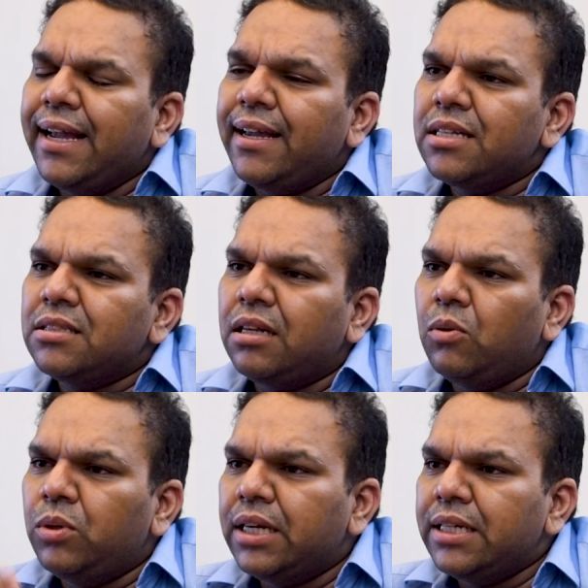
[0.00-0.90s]
guy is the
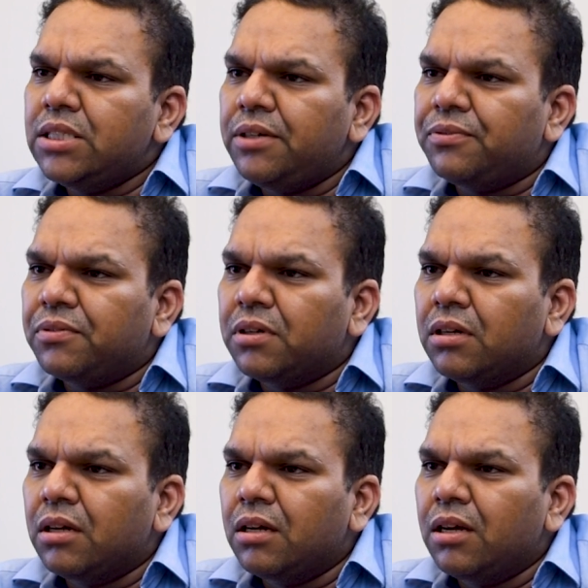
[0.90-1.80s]
looter in chief.
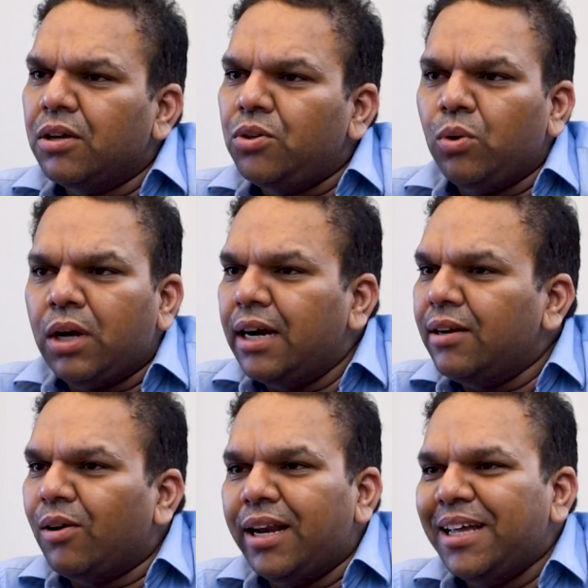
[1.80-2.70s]
You
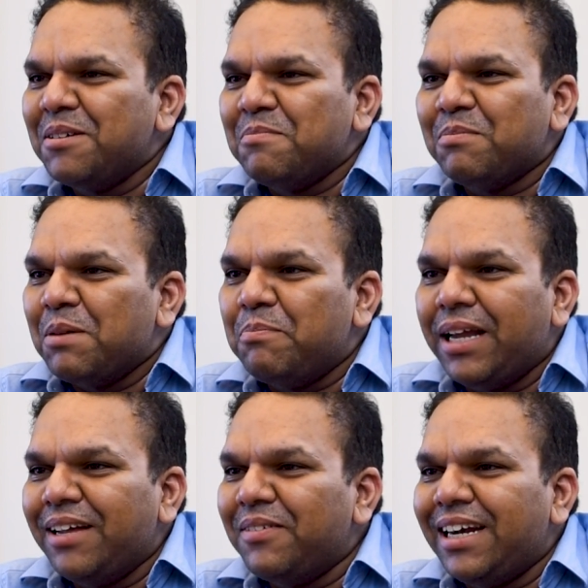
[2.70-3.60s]
can't call him a
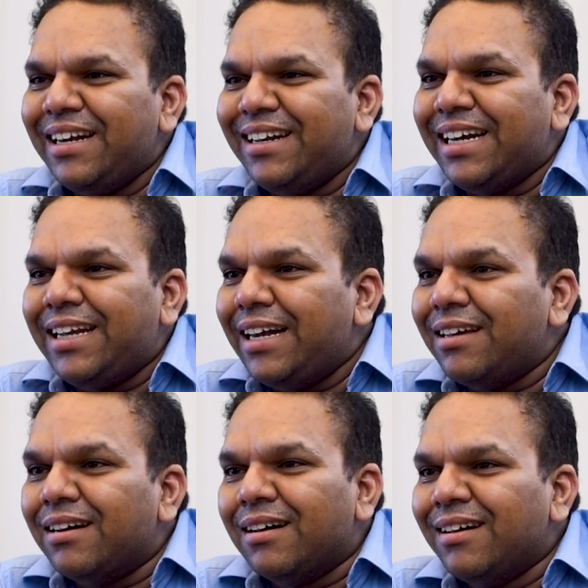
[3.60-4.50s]
benevolent
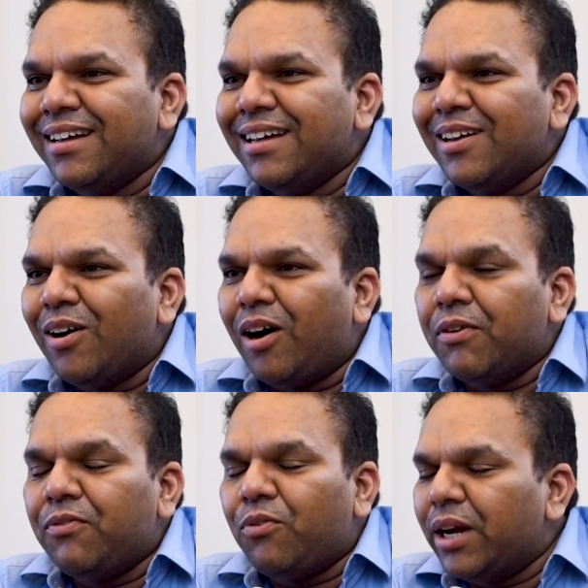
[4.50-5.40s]
dictator
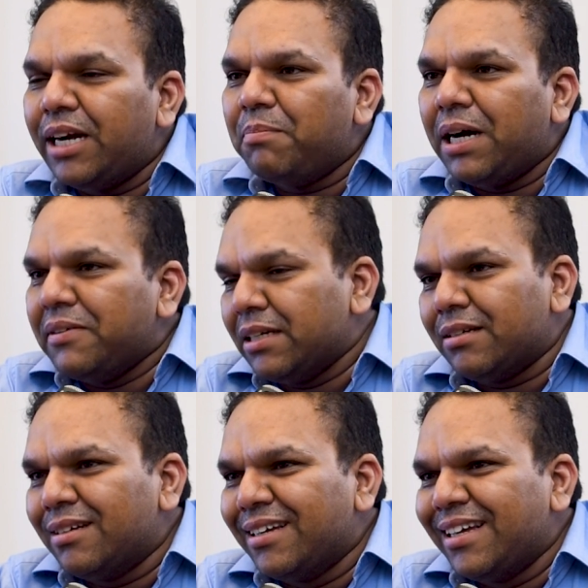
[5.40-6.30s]
of a foreign power.
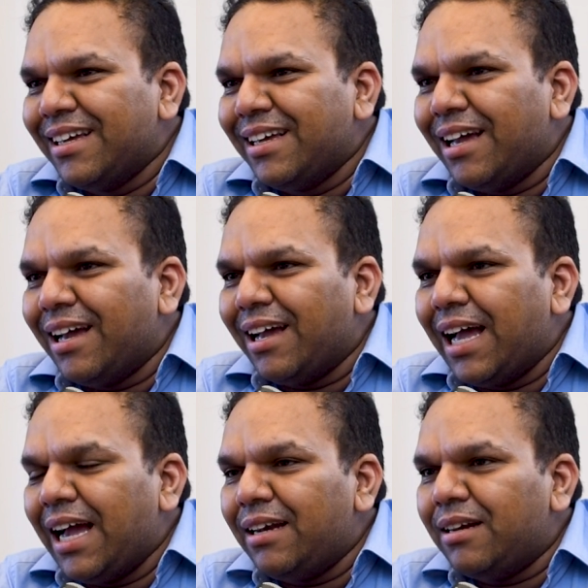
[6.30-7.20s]

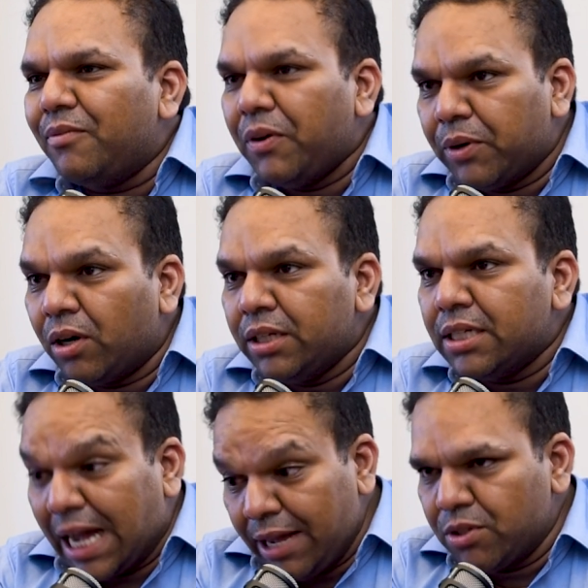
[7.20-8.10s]
And we were taught
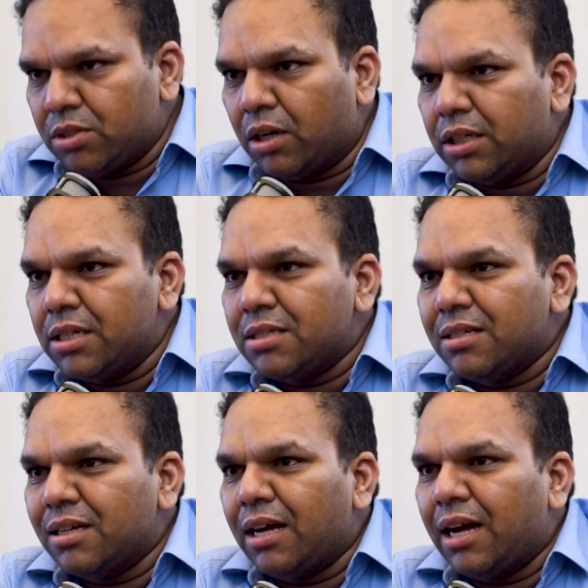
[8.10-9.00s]
this. I was taught this.
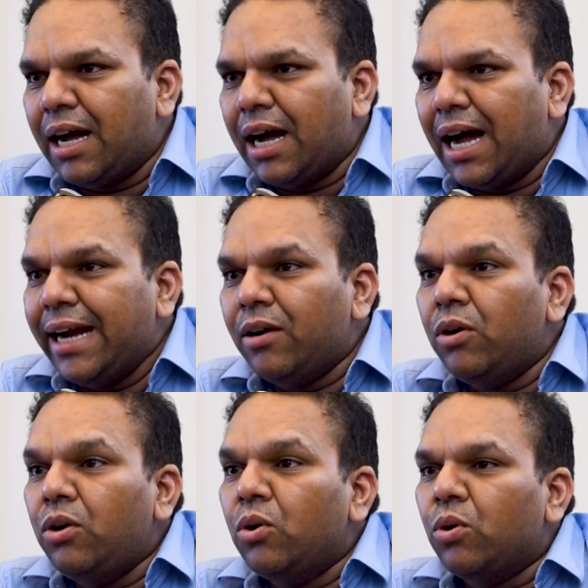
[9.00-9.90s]
I
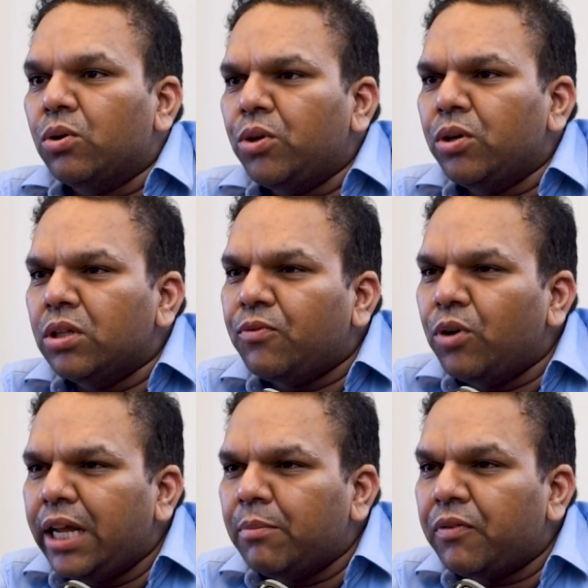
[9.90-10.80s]
don't know. Do you know the
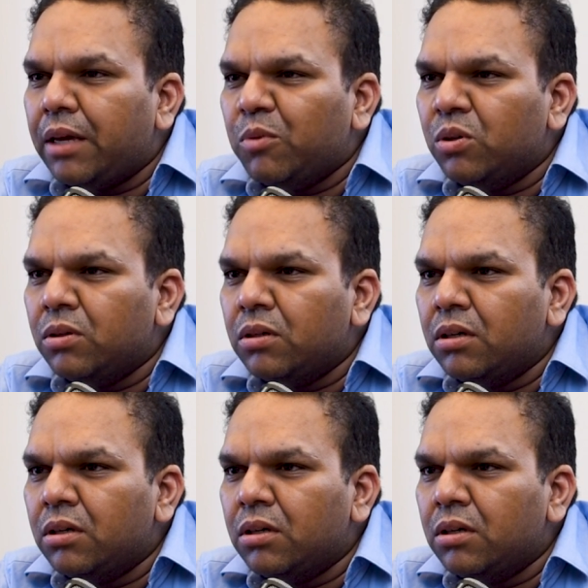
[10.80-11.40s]
full name of Hemu?